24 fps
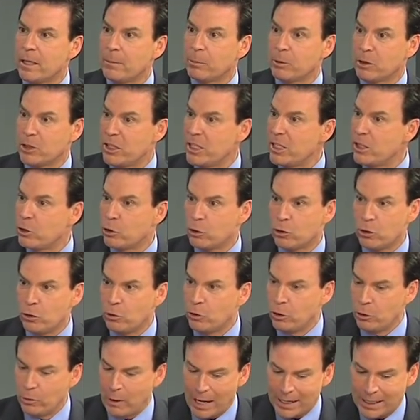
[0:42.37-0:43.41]
procedures you
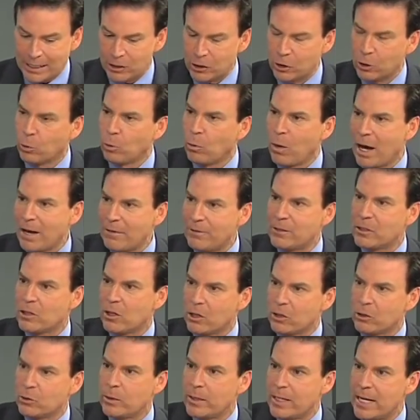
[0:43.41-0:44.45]
do? I guess your wife is
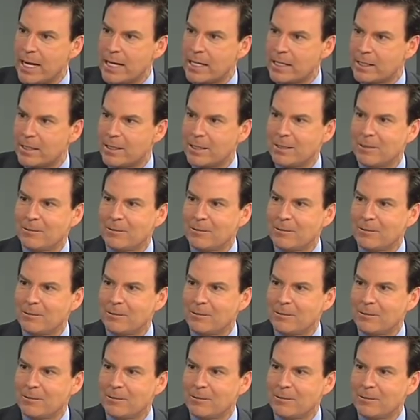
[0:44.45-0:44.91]
also a dentist?